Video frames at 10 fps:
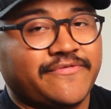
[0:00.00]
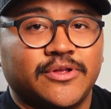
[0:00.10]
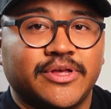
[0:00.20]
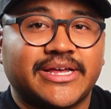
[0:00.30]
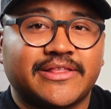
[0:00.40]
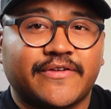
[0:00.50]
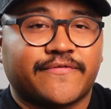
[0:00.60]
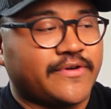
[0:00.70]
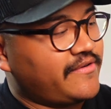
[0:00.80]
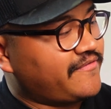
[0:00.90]
you look at this
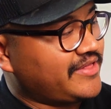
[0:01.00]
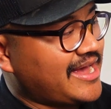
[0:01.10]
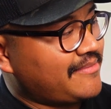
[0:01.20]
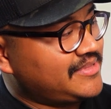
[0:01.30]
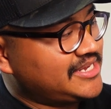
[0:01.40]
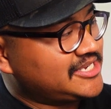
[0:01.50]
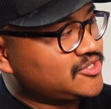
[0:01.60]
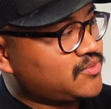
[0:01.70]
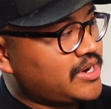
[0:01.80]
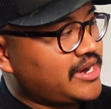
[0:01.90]
front flap, this
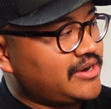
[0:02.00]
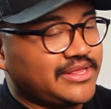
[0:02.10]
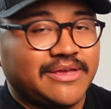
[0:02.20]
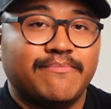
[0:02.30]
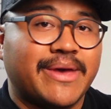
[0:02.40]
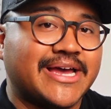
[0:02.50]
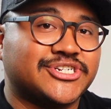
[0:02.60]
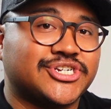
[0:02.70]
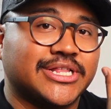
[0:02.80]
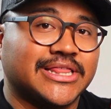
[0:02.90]
is where the
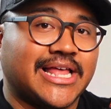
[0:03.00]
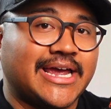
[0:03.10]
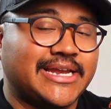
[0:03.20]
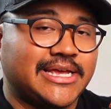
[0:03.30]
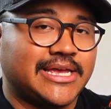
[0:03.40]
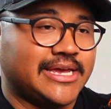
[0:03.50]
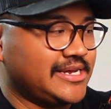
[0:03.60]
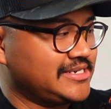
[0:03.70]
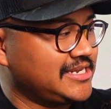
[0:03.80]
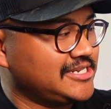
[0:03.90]
mesh lining
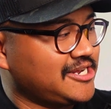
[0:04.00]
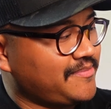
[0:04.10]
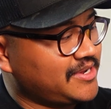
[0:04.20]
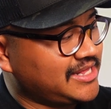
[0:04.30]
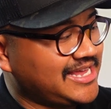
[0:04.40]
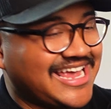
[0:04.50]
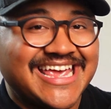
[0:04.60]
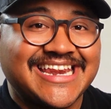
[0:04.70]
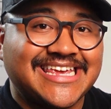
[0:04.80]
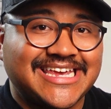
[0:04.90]
is, and typically
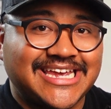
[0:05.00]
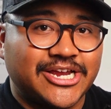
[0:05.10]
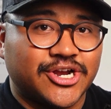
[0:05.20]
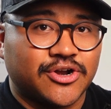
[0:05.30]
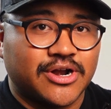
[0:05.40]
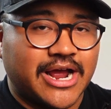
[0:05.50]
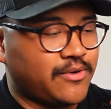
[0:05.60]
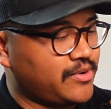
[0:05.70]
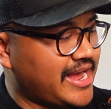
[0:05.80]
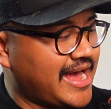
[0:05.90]
in here, I
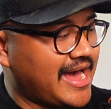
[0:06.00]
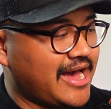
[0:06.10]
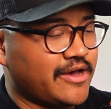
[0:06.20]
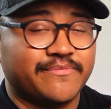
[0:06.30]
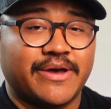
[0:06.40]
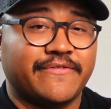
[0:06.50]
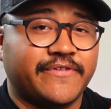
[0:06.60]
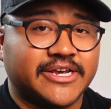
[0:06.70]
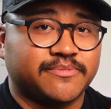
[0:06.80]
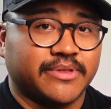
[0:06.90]
would have my
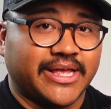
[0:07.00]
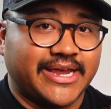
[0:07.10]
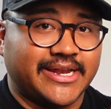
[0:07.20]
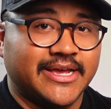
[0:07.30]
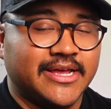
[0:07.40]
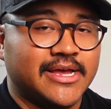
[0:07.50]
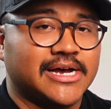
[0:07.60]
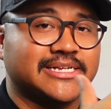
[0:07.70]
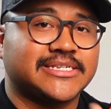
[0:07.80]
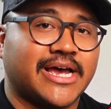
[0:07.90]
fixed blade,
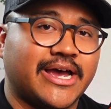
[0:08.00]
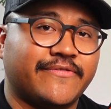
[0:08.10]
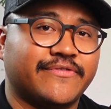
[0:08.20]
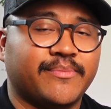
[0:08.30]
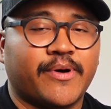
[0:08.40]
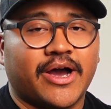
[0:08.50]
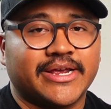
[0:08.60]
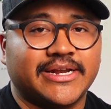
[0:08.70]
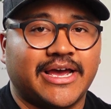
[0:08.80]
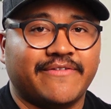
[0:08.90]
aside from the
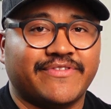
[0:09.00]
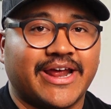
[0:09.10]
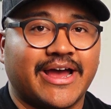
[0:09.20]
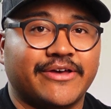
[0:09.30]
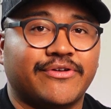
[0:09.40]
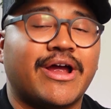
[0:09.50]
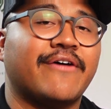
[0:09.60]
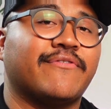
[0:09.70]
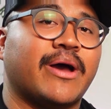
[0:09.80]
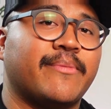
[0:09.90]
pocket knife that I either
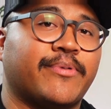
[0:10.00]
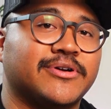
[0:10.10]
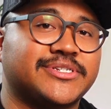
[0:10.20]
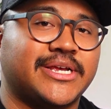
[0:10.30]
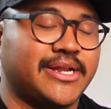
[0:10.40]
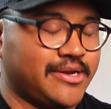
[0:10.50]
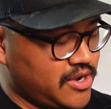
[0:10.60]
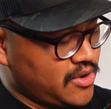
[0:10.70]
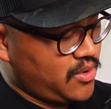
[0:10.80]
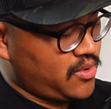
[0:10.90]
have on my person
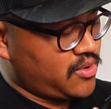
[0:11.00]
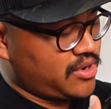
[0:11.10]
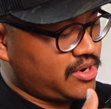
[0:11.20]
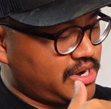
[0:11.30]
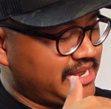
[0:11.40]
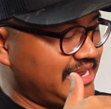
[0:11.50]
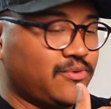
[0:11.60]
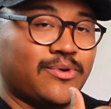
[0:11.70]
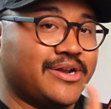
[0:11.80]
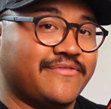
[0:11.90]
or
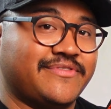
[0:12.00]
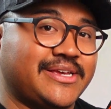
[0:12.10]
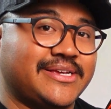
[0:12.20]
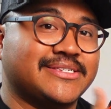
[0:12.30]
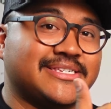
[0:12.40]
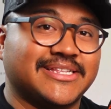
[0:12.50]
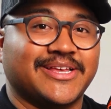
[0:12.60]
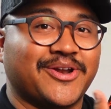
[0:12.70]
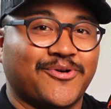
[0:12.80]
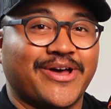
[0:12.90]
in one of these
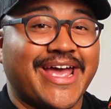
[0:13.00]
little